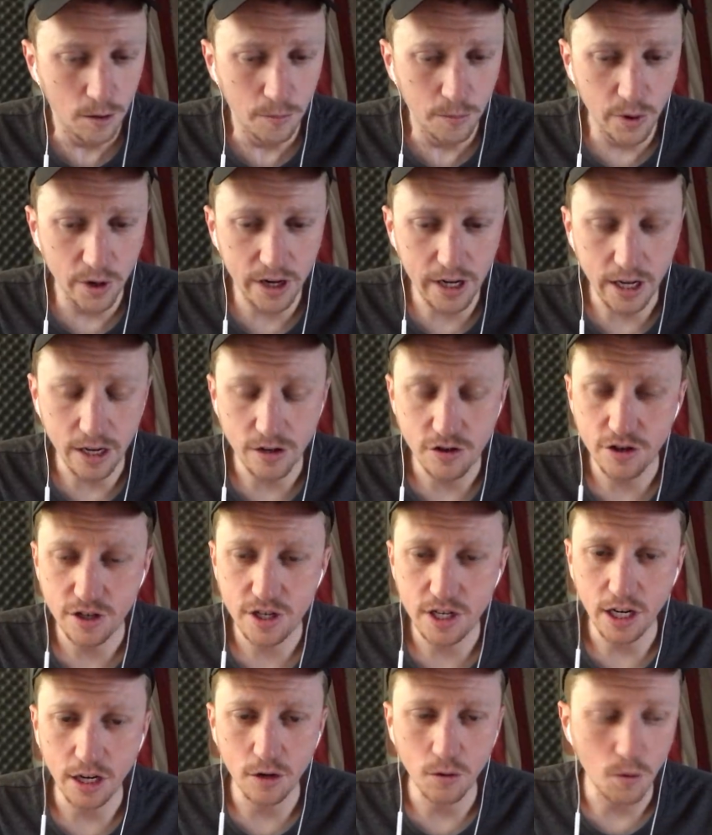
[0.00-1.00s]
pretty
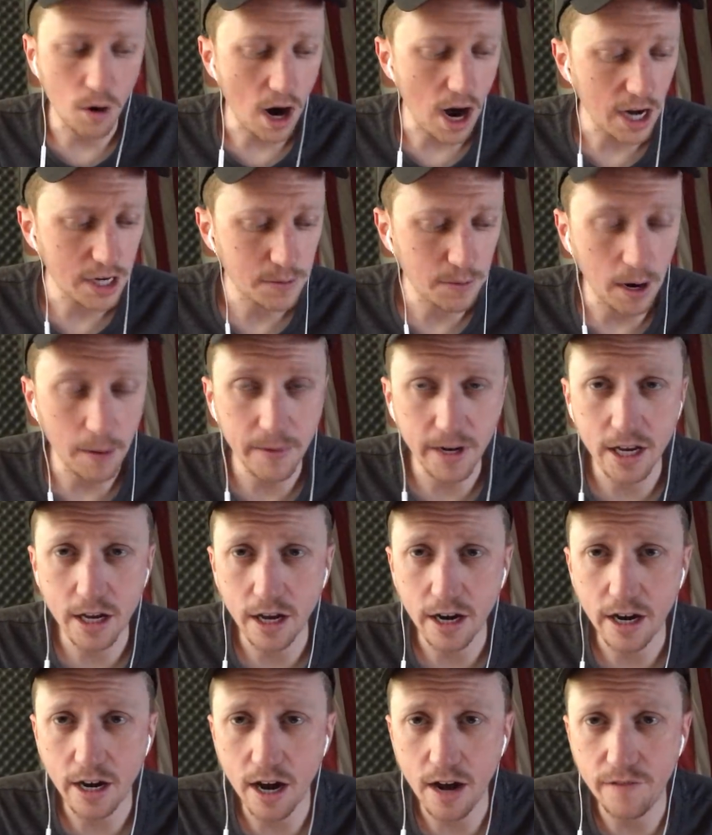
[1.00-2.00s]
interesting to watch. But I'm going to
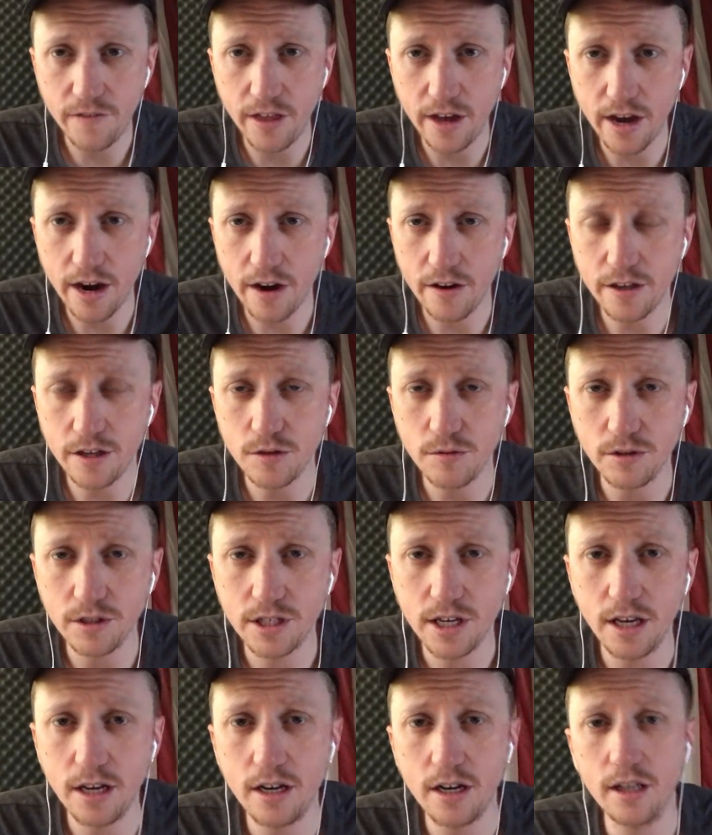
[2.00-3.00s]
cut it off there. This one's
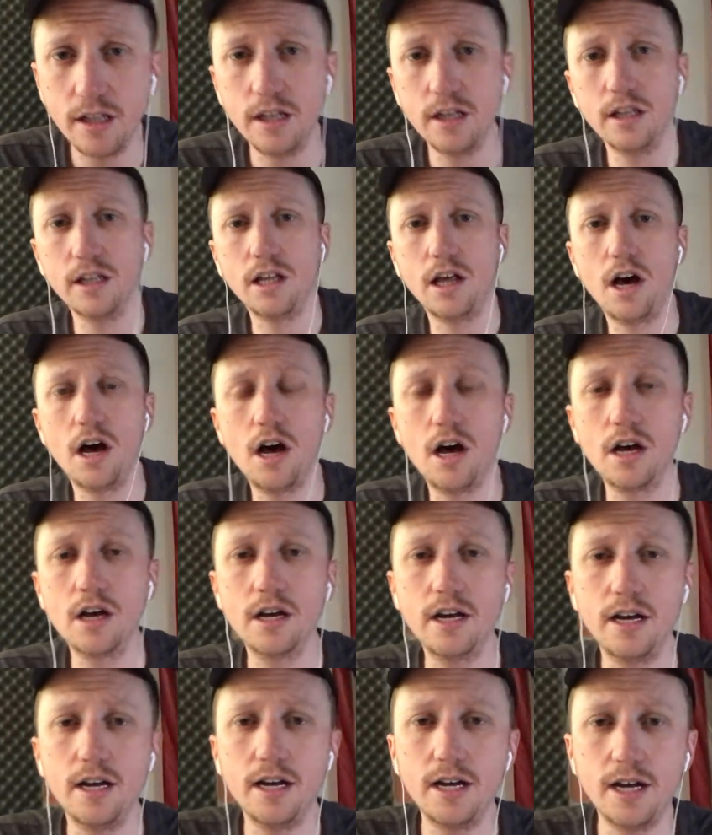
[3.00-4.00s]
getting a little
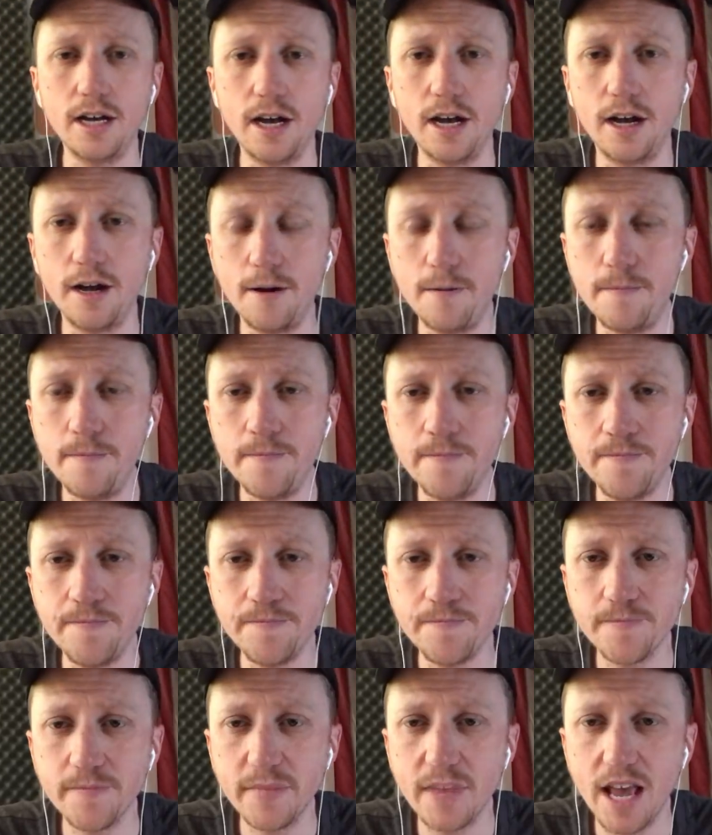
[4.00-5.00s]
long. Um,
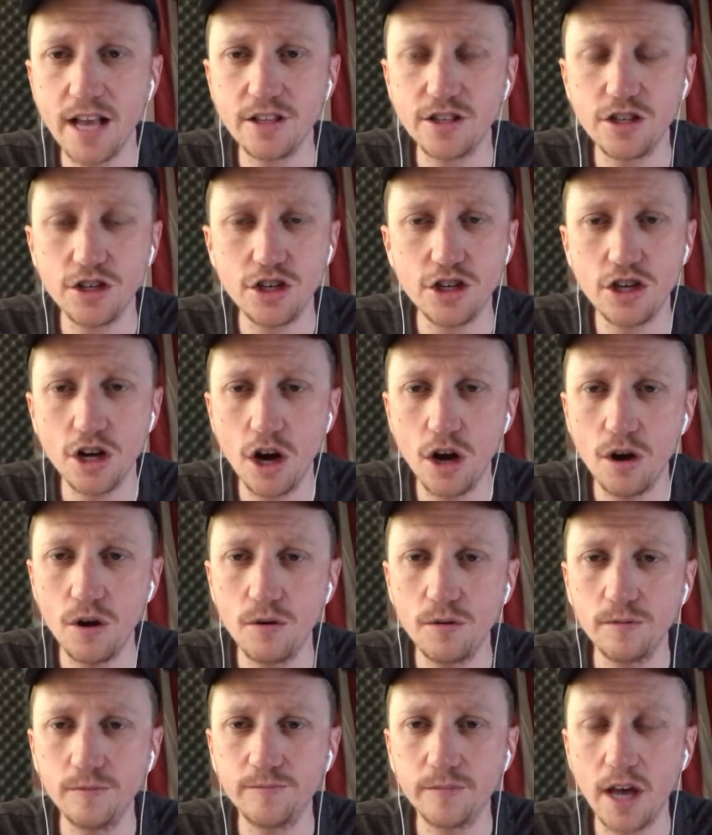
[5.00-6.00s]
that's the
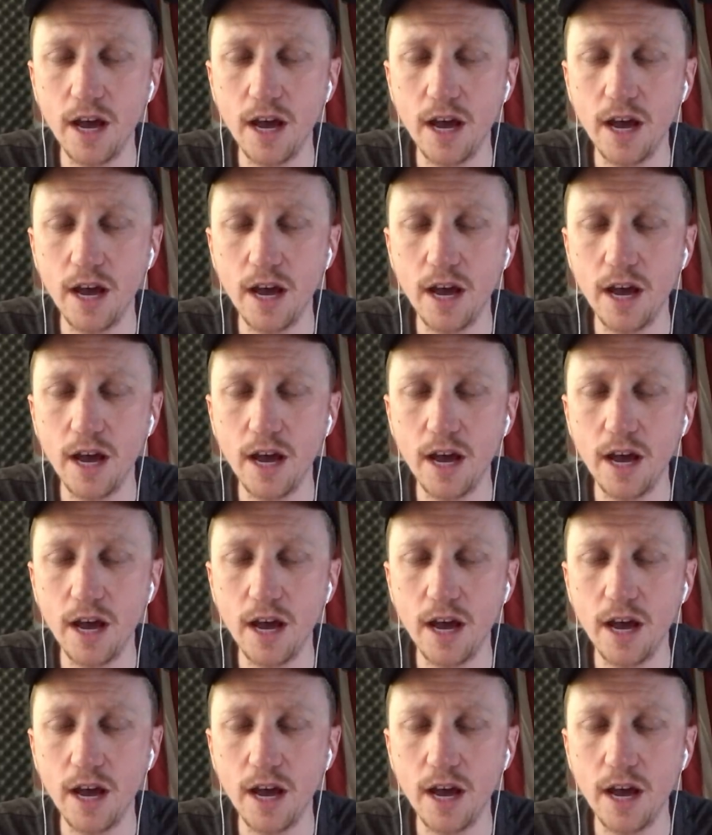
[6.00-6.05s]
show.